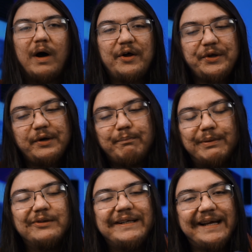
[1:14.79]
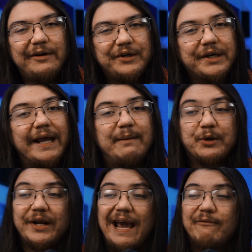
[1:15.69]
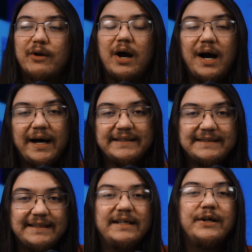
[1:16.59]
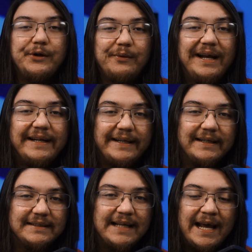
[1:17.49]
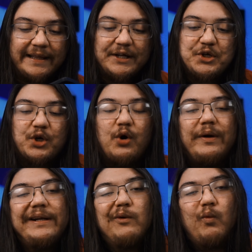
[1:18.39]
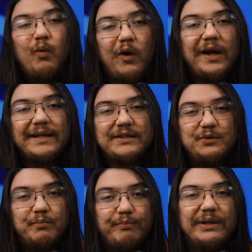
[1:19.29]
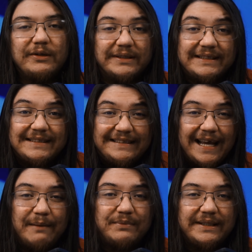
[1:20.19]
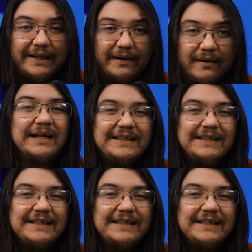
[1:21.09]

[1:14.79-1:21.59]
While you're building out your game, you're gonna have constant new ideas that you're going to want to build. It's tempting.